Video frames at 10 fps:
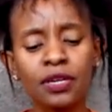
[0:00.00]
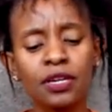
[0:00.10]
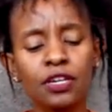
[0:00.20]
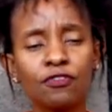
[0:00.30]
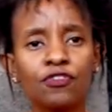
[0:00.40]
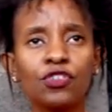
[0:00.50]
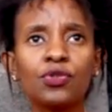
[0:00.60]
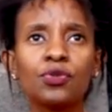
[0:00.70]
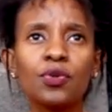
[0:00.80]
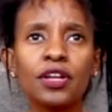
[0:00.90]
if
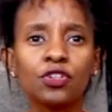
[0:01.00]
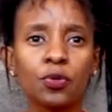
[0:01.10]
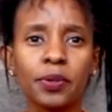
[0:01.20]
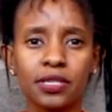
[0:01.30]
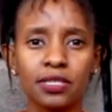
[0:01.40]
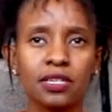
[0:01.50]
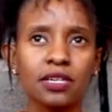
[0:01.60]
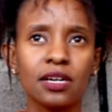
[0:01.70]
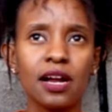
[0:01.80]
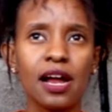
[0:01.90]
you and your partner,
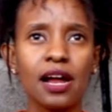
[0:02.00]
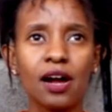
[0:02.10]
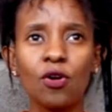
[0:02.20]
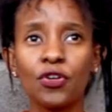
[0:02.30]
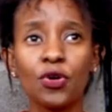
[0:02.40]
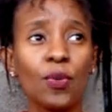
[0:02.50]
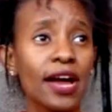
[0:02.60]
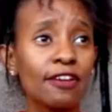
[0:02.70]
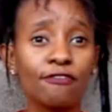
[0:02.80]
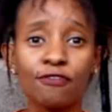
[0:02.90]
your
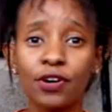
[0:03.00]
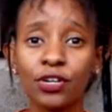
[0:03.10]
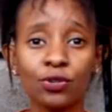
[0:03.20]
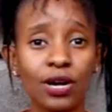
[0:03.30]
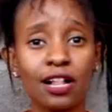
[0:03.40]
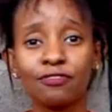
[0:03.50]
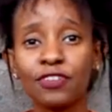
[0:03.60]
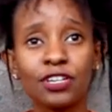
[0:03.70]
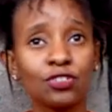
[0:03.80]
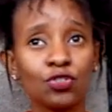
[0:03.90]
wife, your
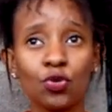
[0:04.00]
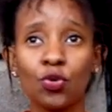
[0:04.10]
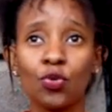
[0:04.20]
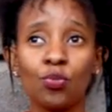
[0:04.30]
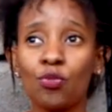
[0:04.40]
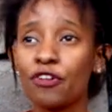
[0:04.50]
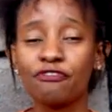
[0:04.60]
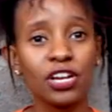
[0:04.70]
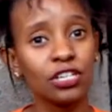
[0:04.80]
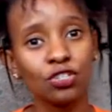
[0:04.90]
girlfriend, your
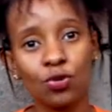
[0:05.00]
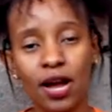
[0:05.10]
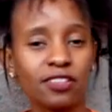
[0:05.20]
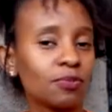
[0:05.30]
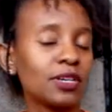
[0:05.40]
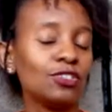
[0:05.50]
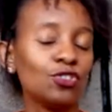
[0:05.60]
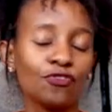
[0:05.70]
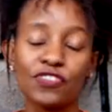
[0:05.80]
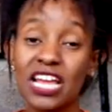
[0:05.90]
boyfriend, your husband, your
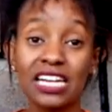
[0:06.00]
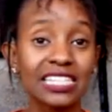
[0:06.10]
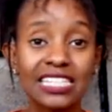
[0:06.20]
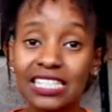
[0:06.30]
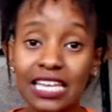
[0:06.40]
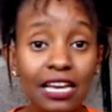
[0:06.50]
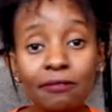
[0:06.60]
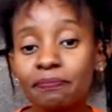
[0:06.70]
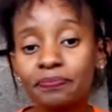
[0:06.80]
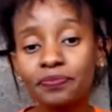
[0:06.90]
fiance,
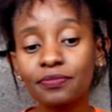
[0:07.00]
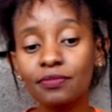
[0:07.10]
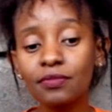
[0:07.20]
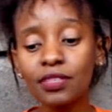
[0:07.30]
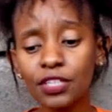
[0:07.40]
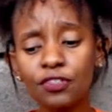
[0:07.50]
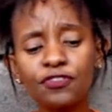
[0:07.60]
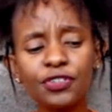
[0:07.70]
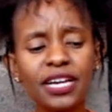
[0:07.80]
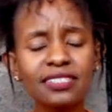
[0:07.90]
if
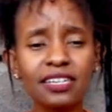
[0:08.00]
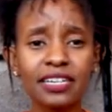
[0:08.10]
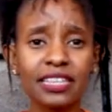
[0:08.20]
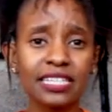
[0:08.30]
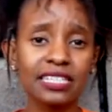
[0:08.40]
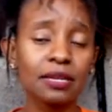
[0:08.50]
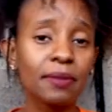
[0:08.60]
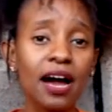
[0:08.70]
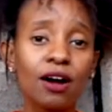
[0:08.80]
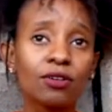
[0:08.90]
you guys are in the same
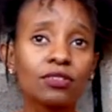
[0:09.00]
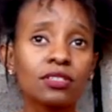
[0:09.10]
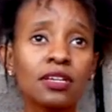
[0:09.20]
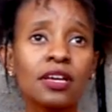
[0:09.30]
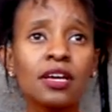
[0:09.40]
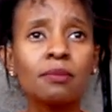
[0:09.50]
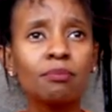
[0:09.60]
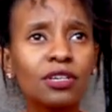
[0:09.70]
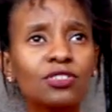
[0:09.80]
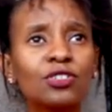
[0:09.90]
house,
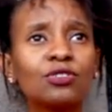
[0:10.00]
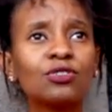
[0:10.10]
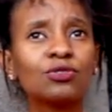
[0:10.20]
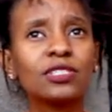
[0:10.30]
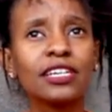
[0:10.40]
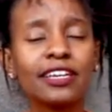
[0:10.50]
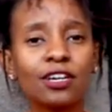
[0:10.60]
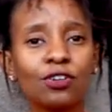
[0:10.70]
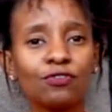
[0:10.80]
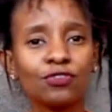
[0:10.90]
make sure you take care
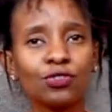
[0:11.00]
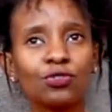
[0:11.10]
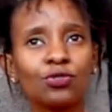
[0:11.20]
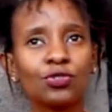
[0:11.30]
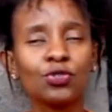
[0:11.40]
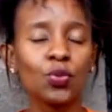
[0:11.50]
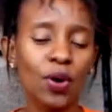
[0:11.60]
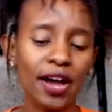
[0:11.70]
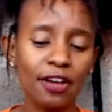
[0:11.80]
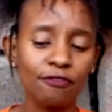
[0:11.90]
of, your
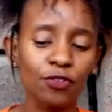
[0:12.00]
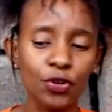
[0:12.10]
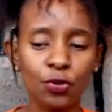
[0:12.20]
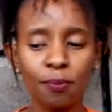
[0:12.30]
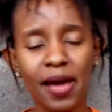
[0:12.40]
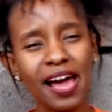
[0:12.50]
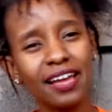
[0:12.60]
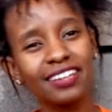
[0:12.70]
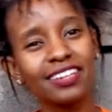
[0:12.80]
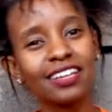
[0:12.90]
wife or your
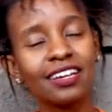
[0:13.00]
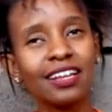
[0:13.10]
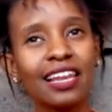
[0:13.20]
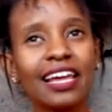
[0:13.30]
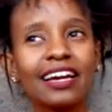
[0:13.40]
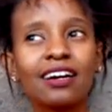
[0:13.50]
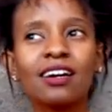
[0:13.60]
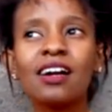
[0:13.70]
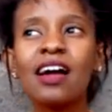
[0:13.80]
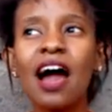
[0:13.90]
man. Like,
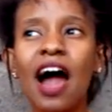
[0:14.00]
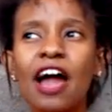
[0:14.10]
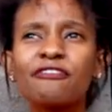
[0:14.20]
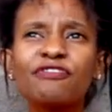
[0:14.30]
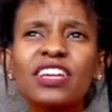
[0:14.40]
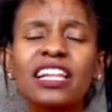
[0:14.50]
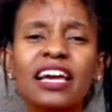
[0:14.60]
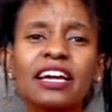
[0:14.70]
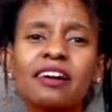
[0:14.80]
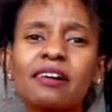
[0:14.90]
I feel
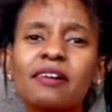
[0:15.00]
like